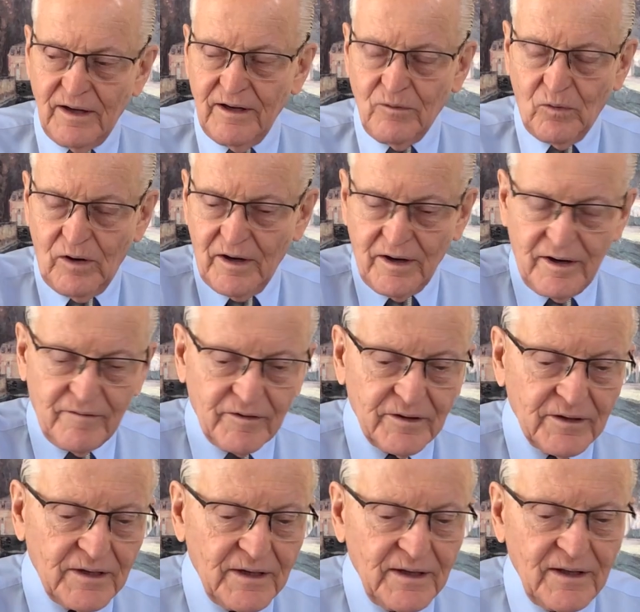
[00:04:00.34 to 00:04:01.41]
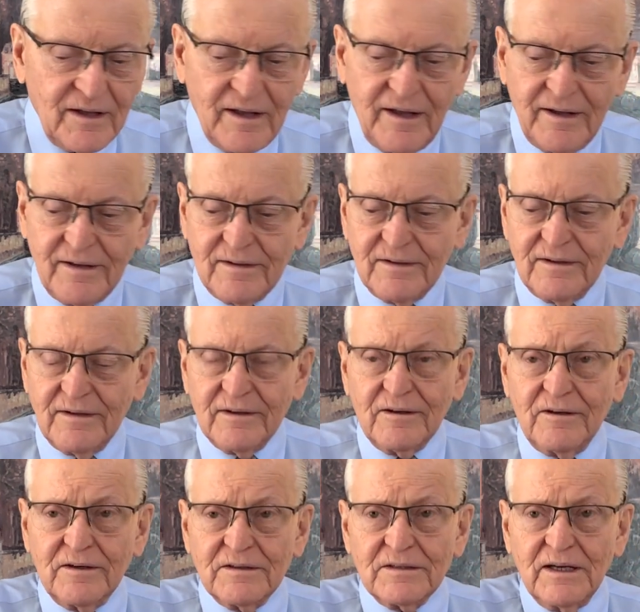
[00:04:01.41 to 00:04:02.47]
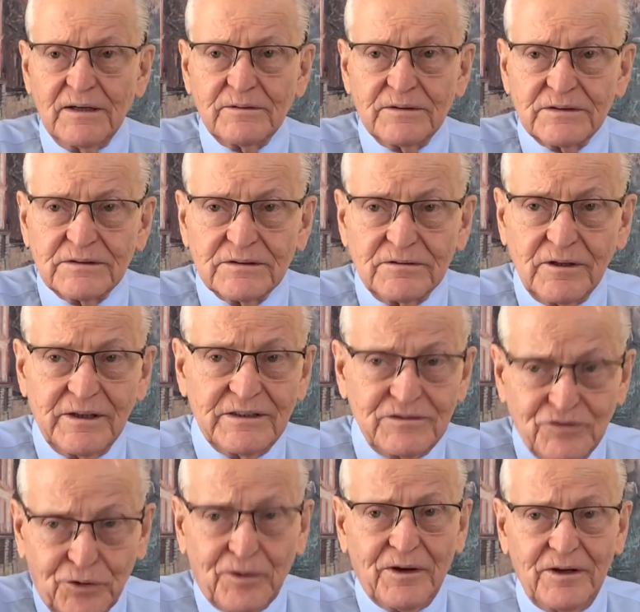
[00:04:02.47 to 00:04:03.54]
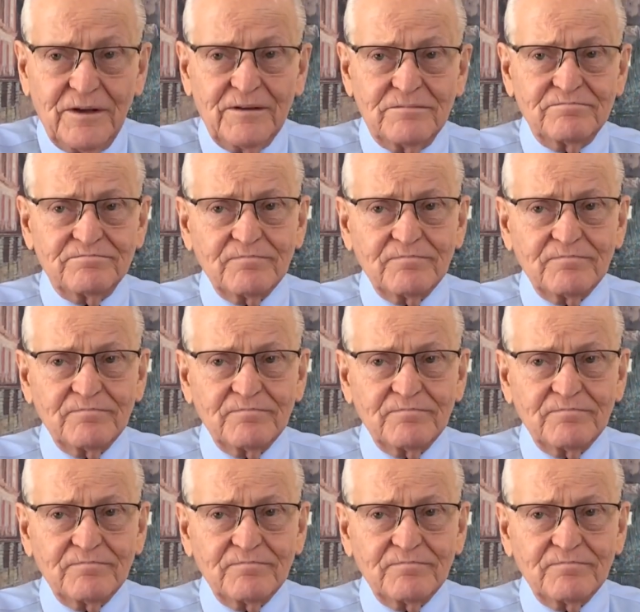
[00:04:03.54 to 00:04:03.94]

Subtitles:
8, whatever. And of course I was grade 3,